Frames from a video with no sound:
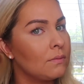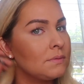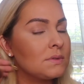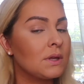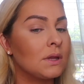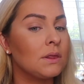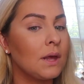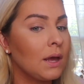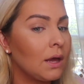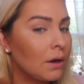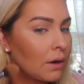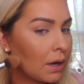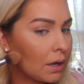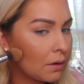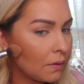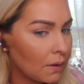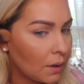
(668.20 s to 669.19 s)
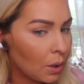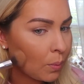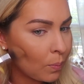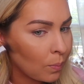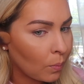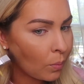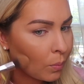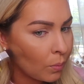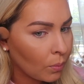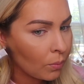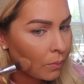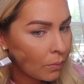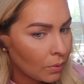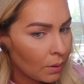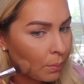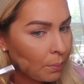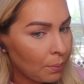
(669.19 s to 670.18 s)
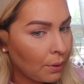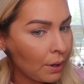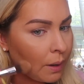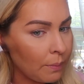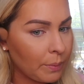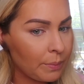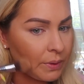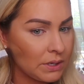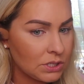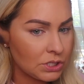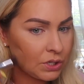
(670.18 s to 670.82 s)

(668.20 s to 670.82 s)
Let's get the hair out of there. Probably